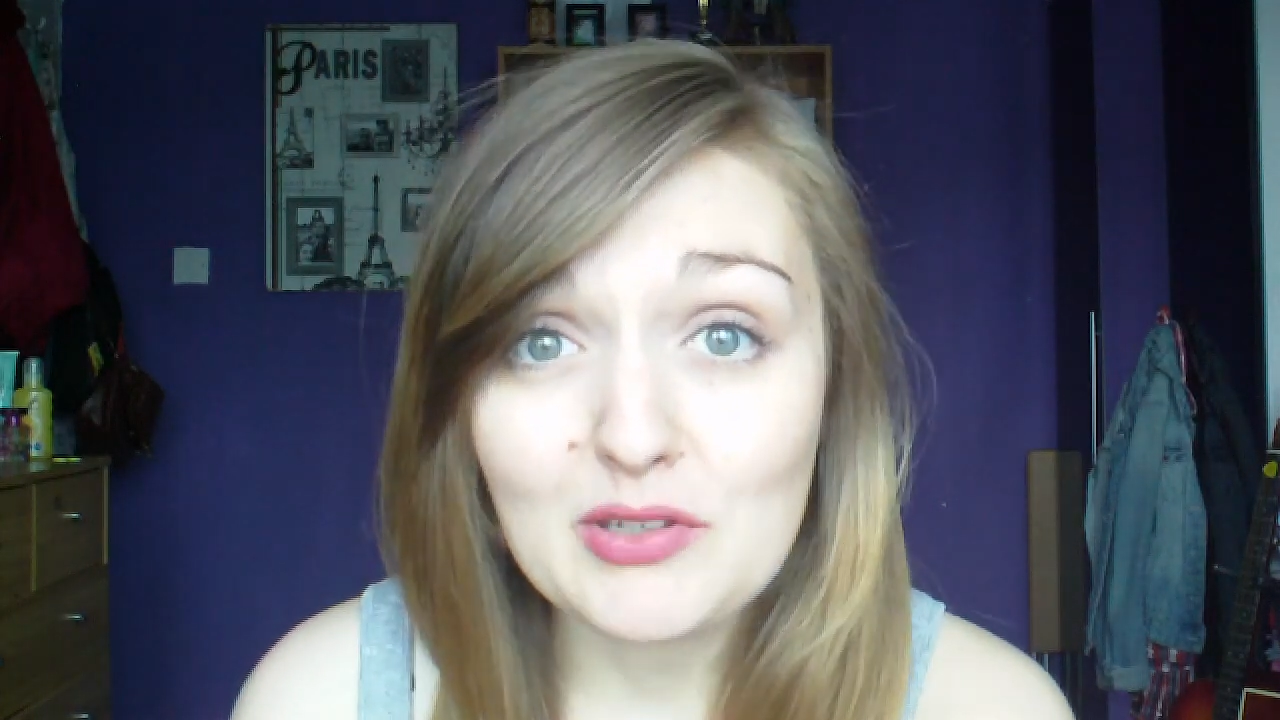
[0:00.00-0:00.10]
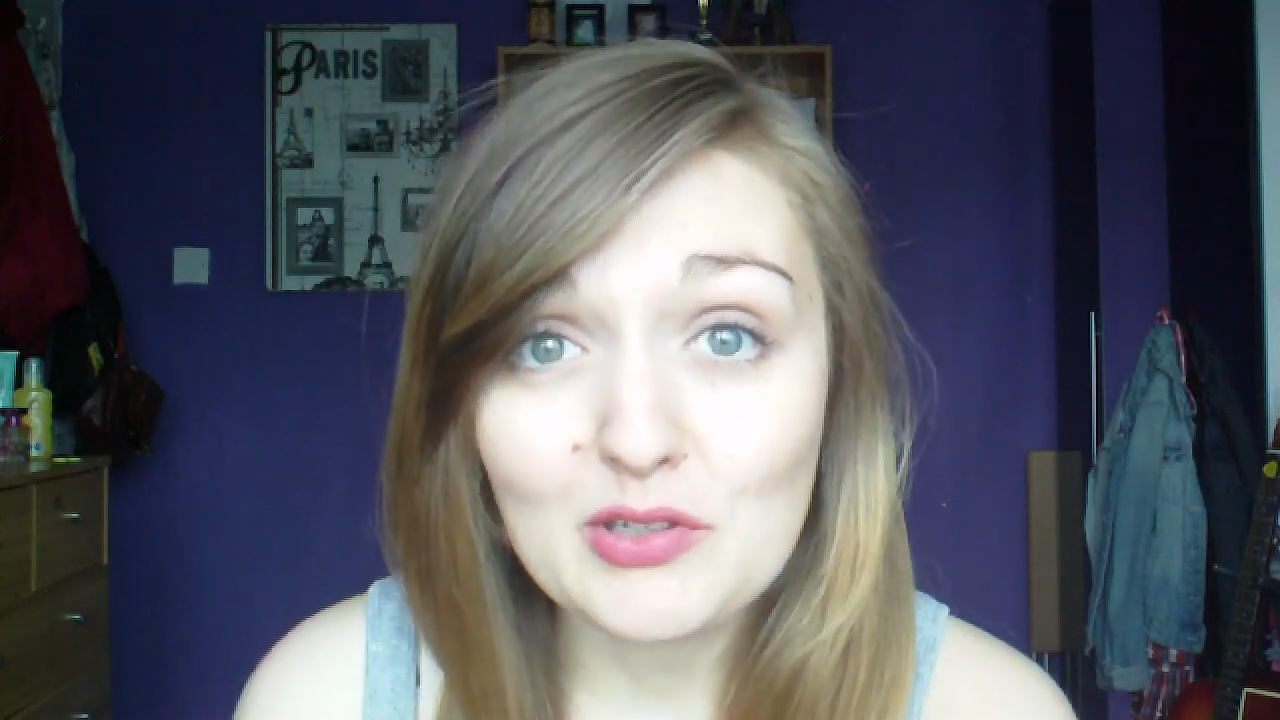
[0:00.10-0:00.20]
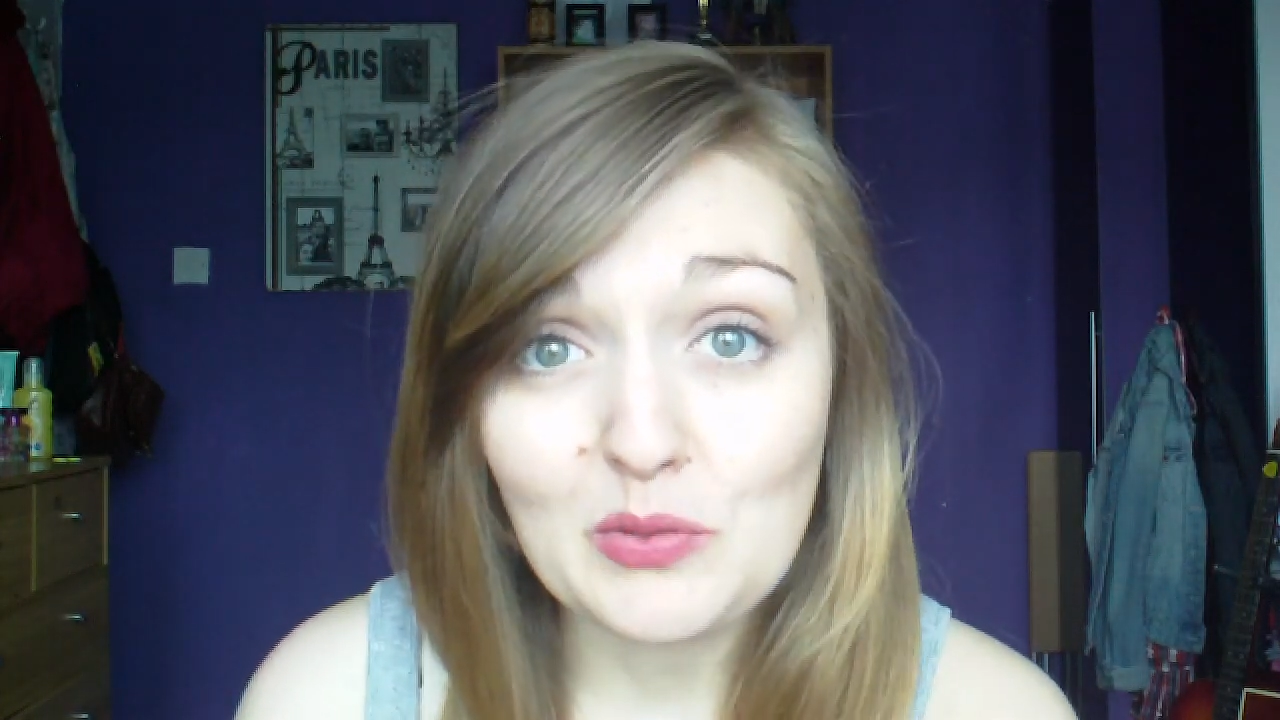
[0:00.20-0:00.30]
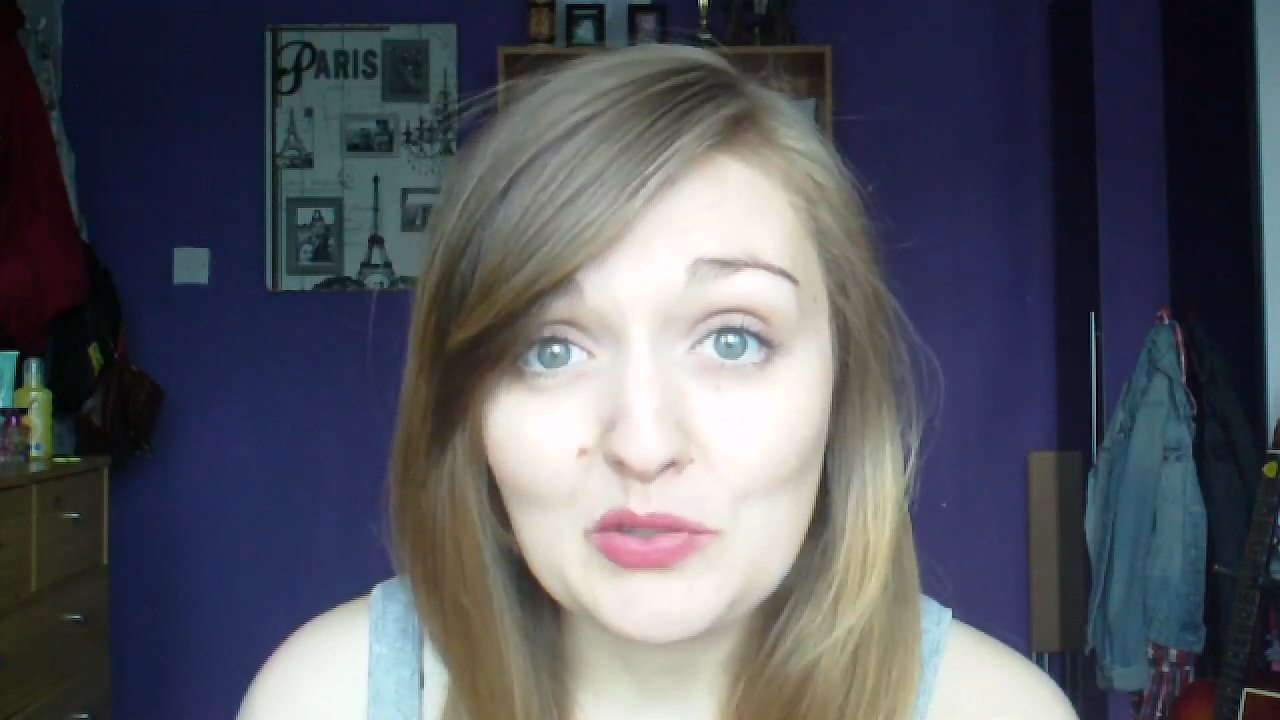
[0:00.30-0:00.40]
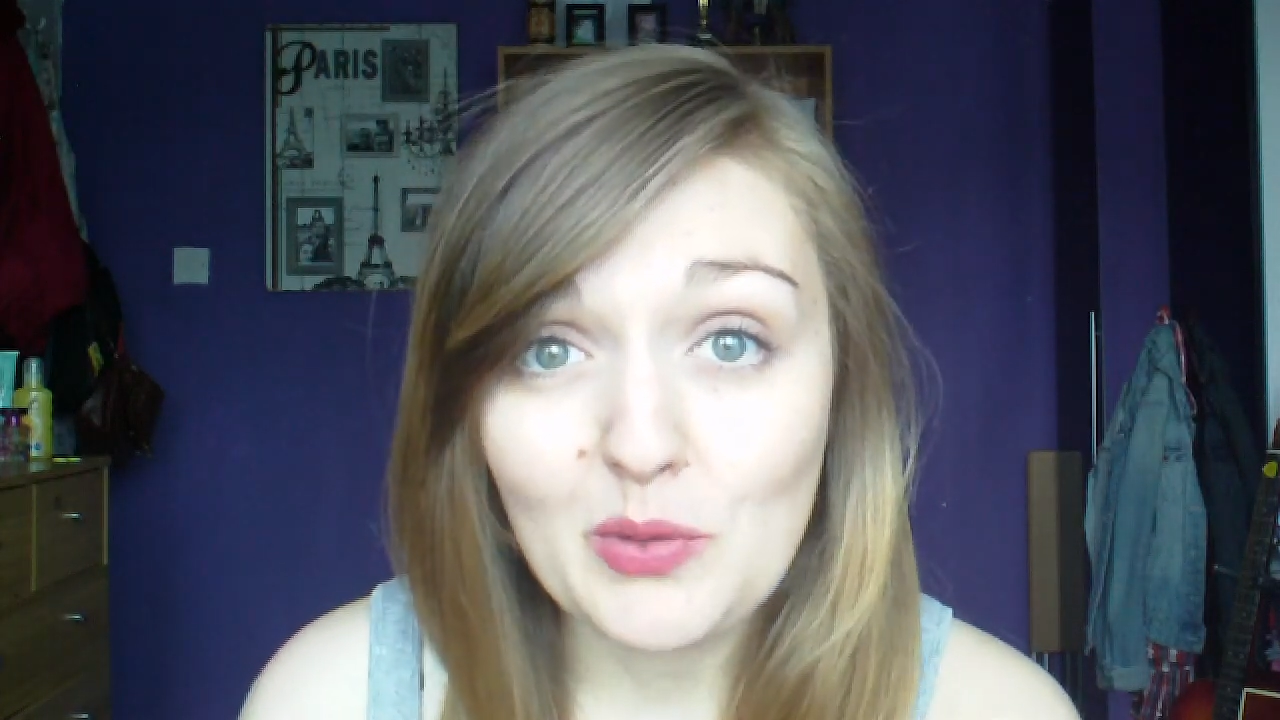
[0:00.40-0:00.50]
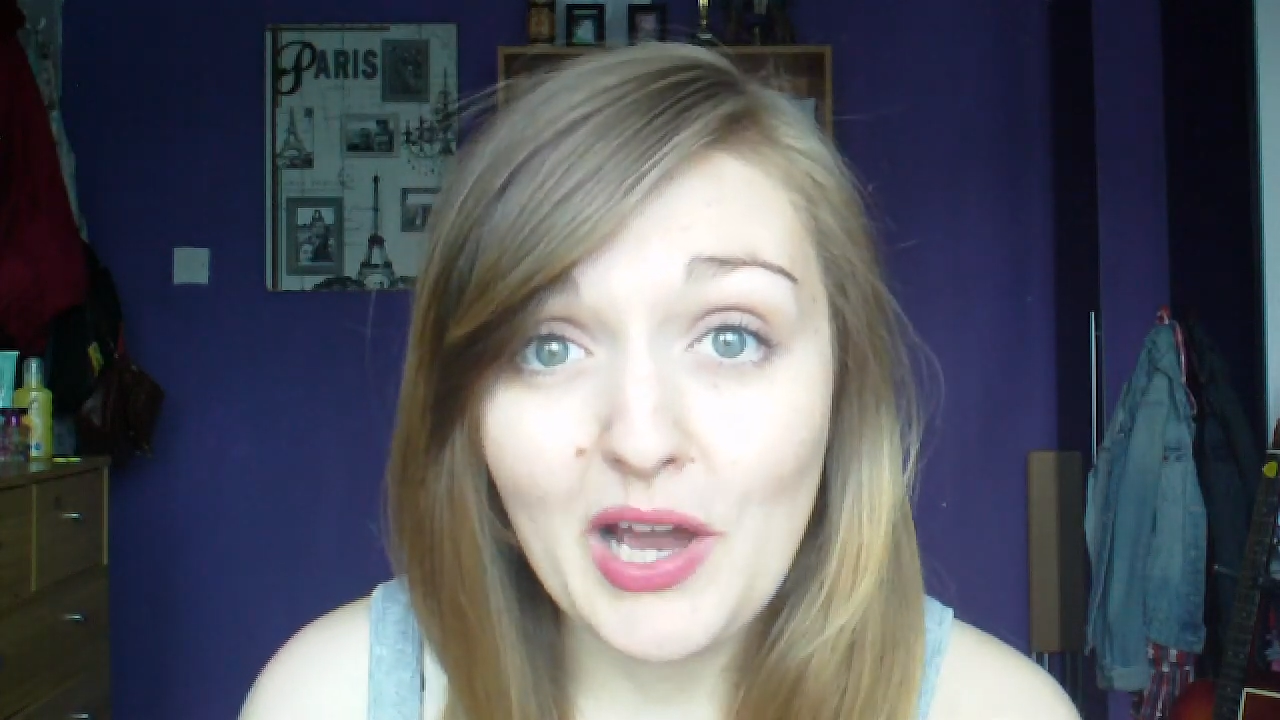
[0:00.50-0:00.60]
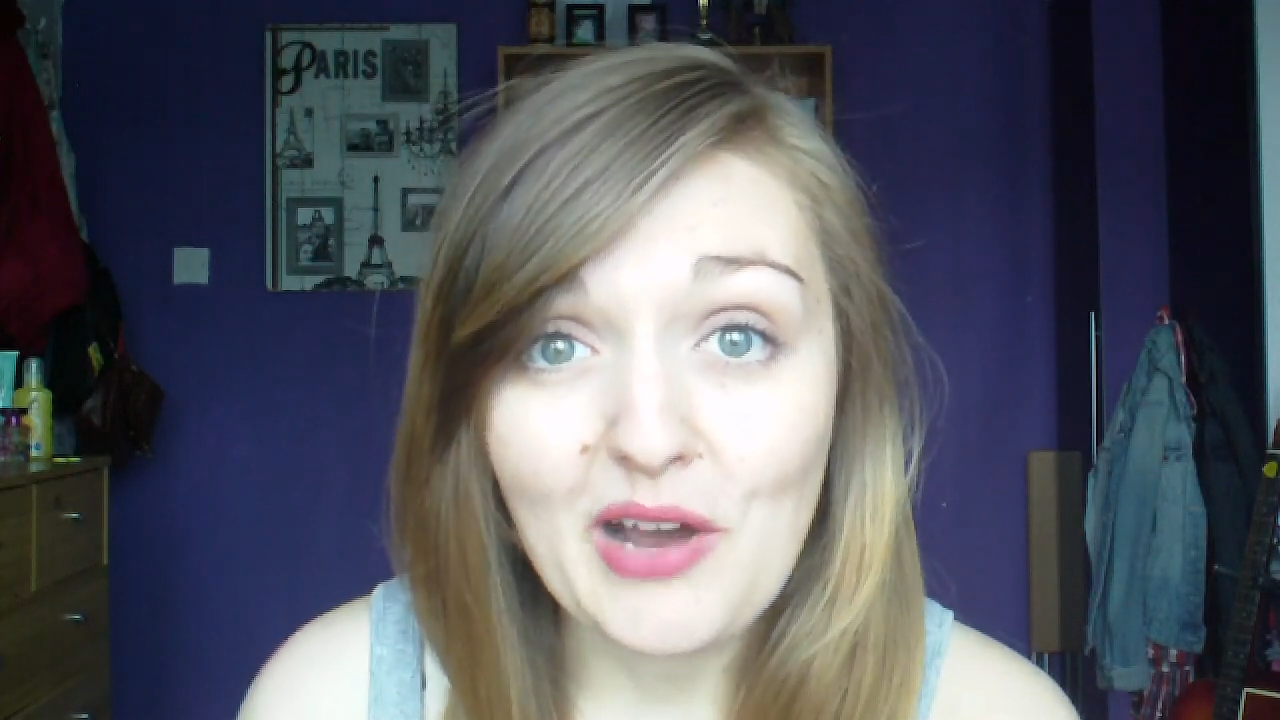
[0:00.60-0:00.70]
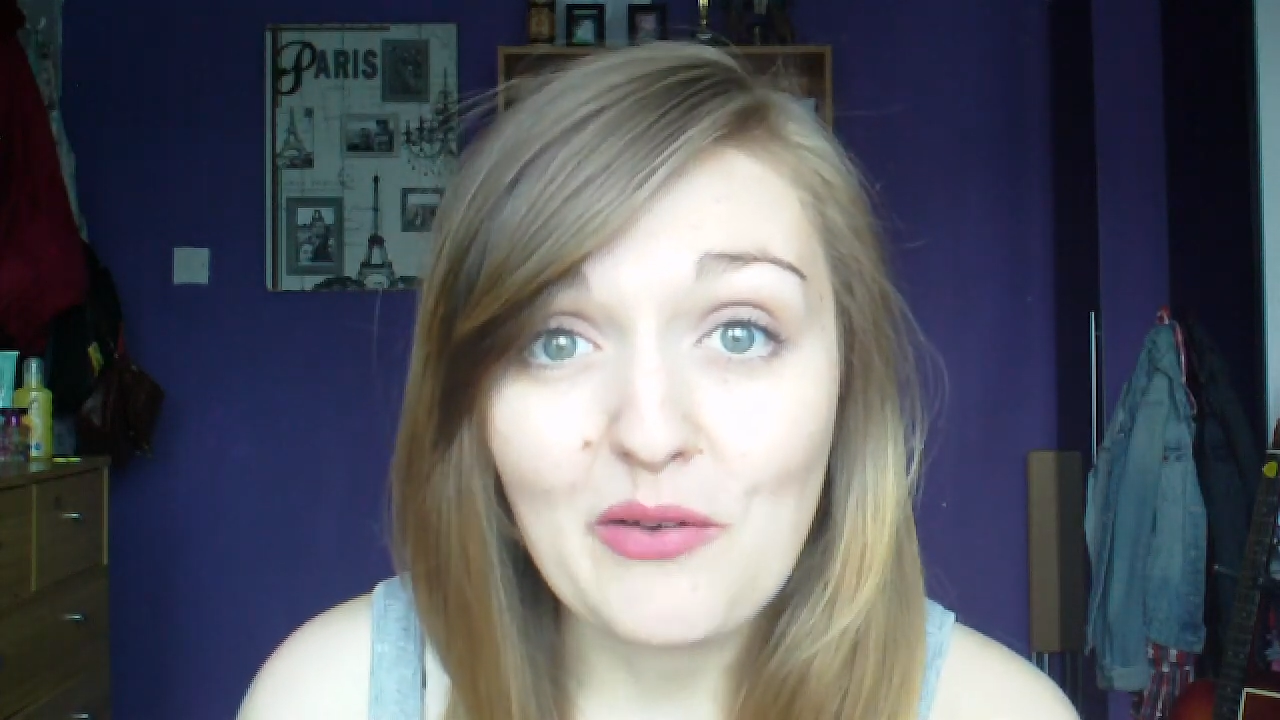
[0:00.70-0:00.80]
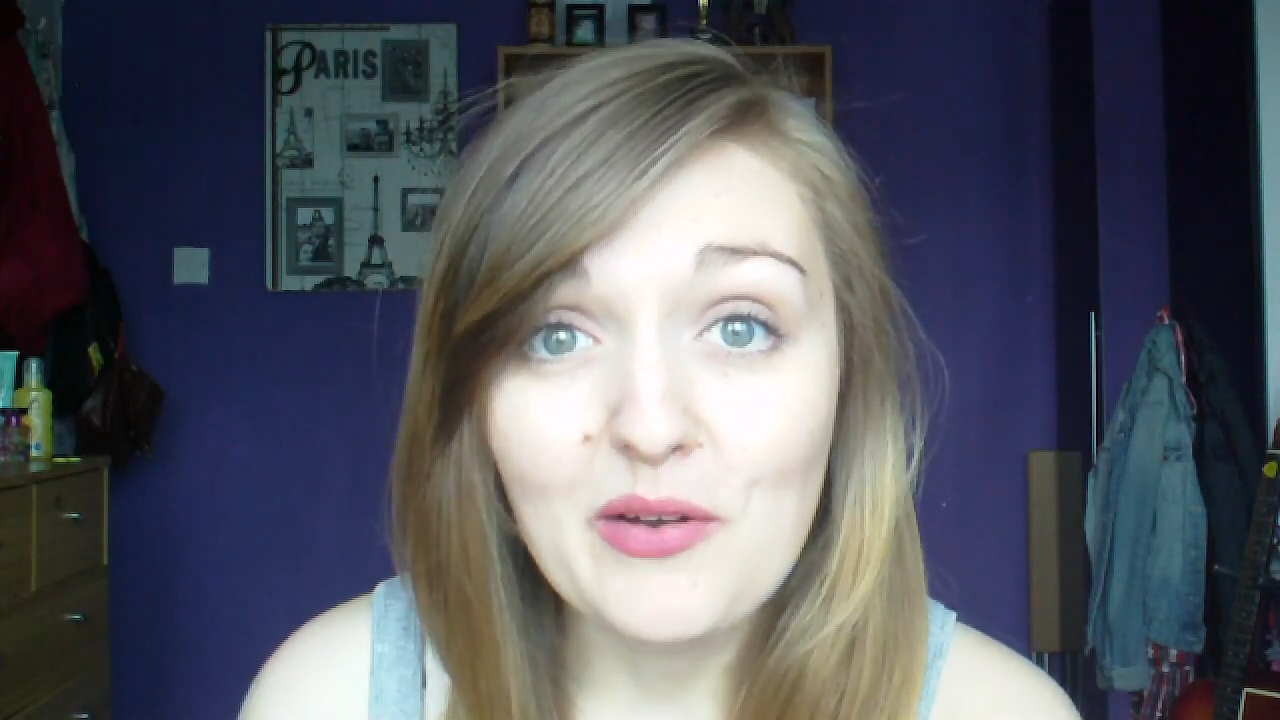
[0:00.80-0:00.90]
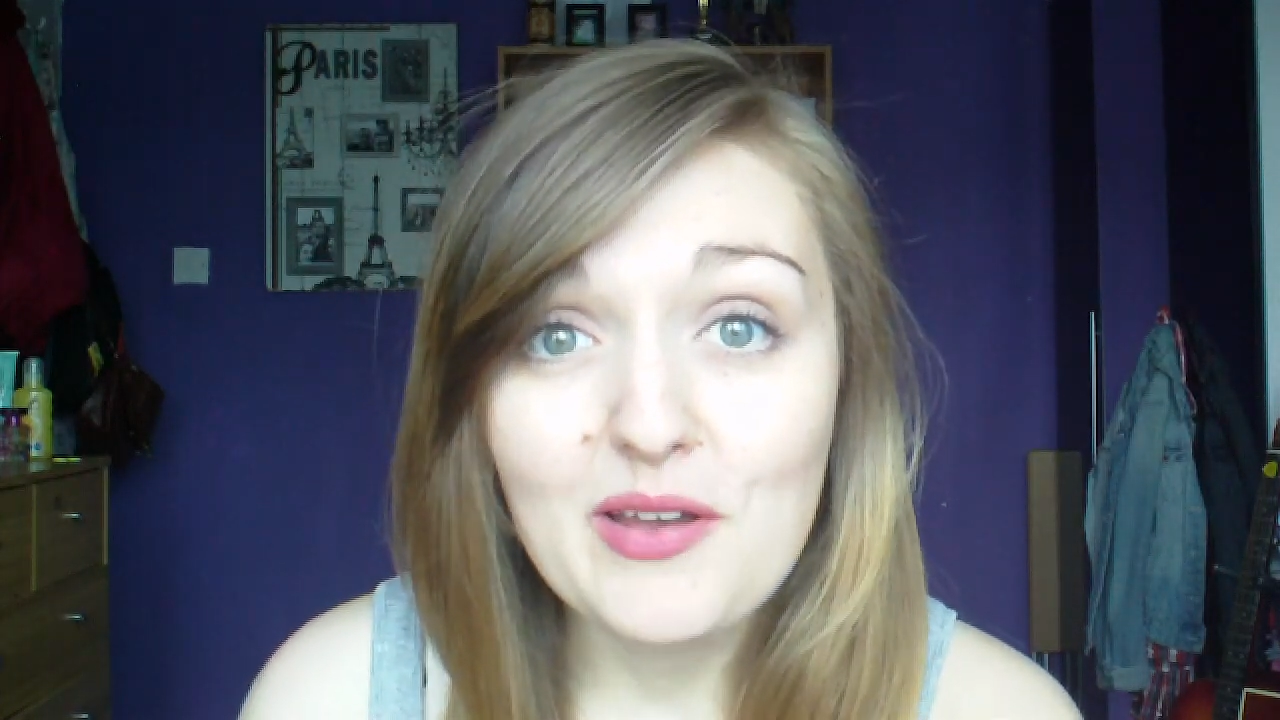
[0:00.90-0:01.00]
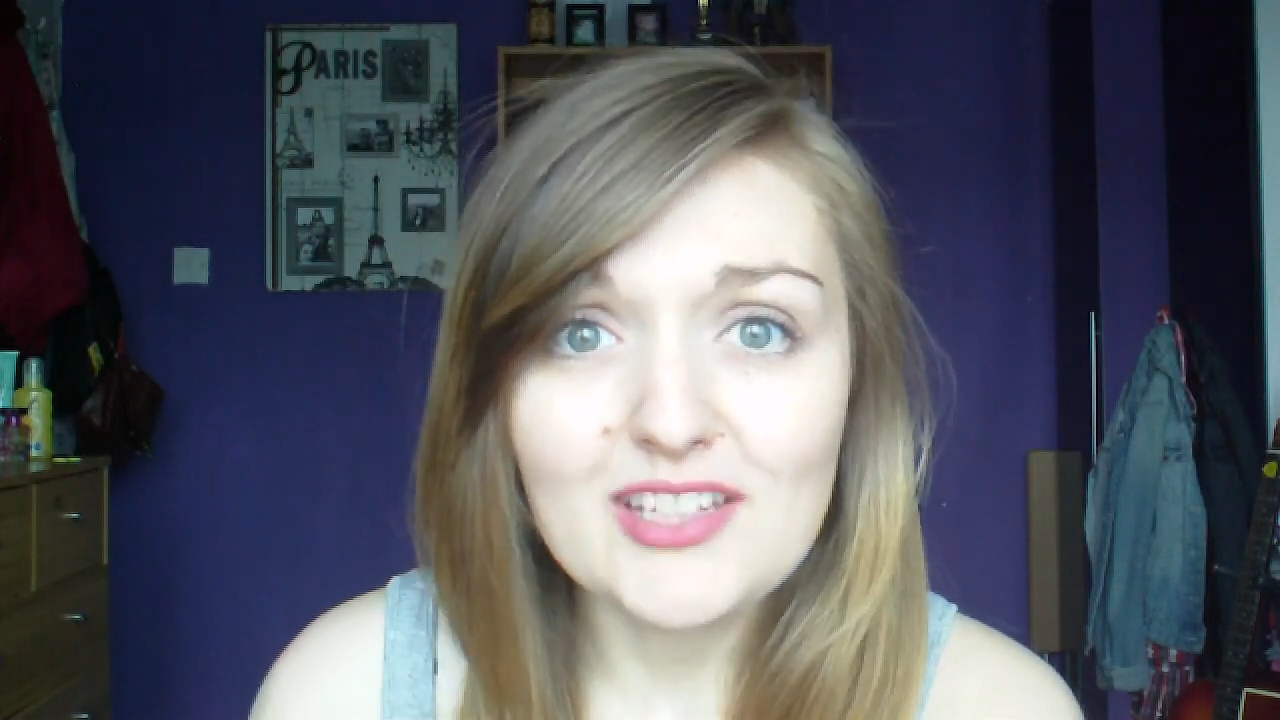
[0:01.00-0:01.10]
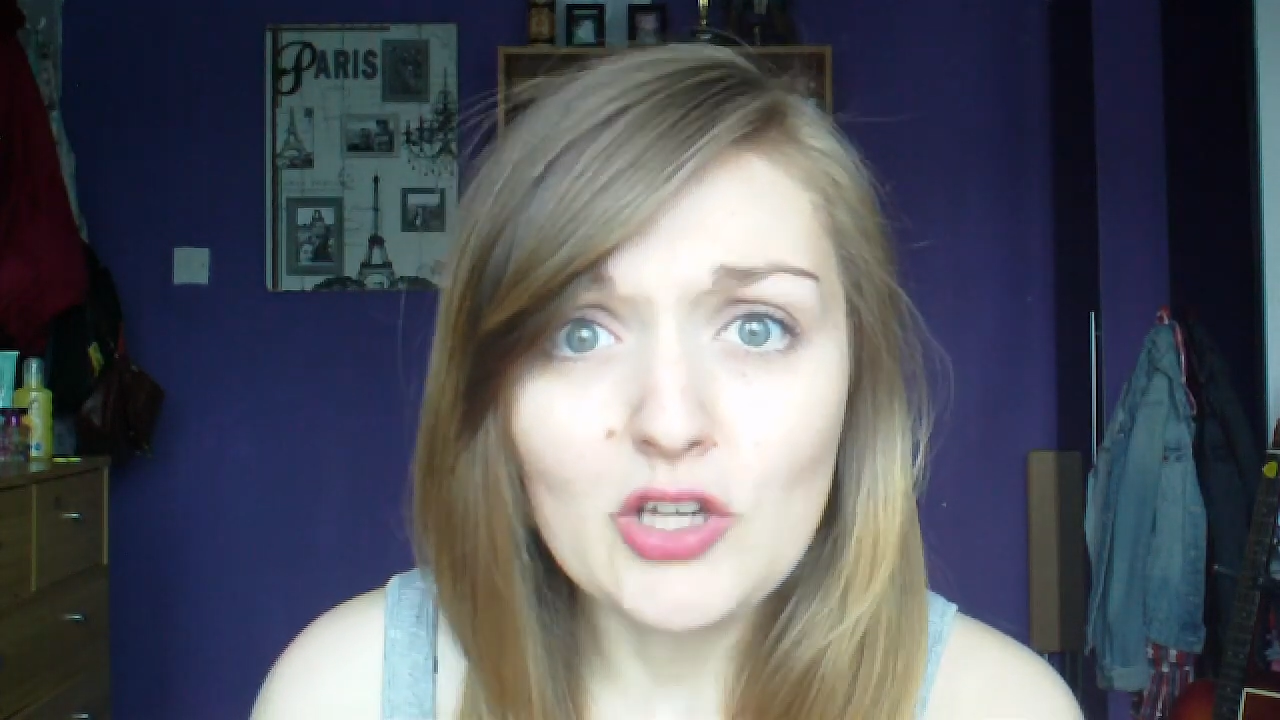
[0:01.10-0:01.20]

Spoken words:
school as well.